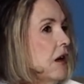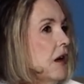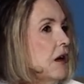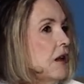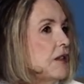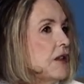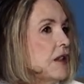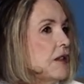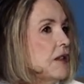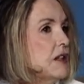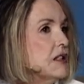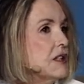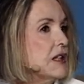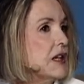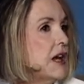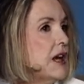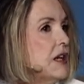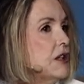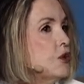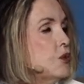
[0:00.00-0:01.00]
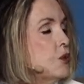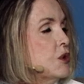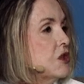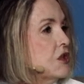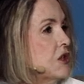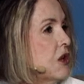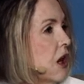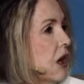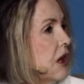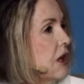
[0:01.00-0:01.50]
that this case was
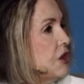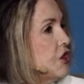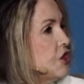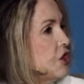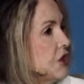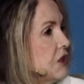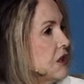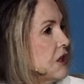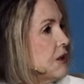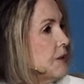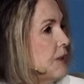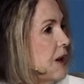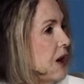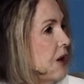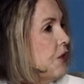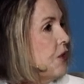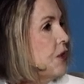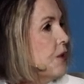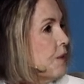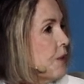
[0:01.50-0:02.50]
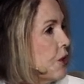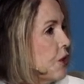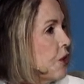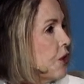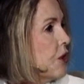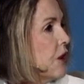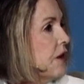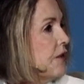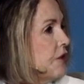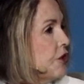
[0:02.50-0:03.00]
not just about the murder
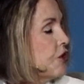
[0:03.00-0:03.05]
of your